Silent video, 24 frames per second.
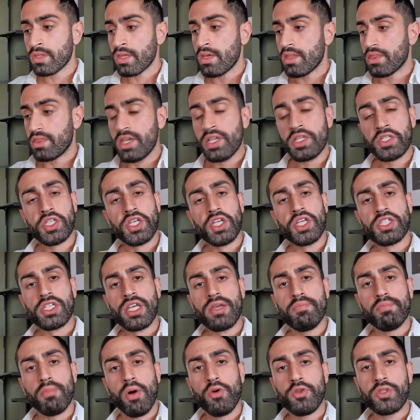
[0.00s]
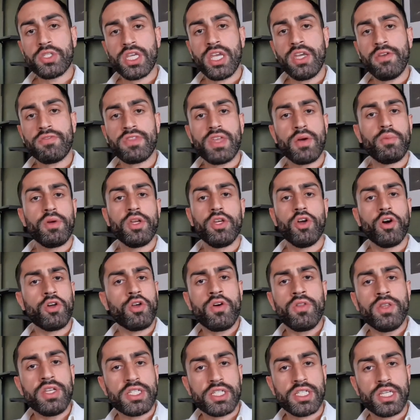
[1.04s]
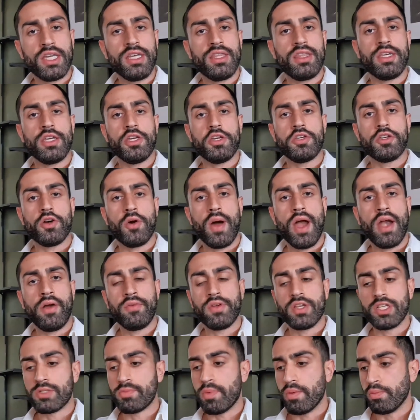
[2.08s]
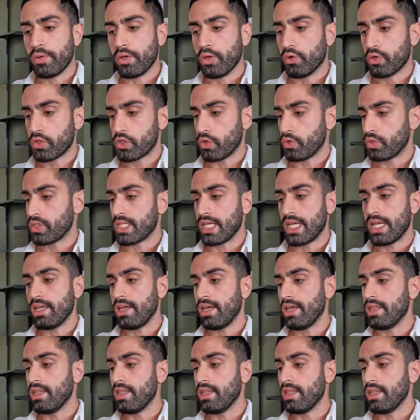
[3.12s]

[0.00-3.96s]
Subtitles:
This is a motif that we not only see in the Indo-Aryans, but we also see it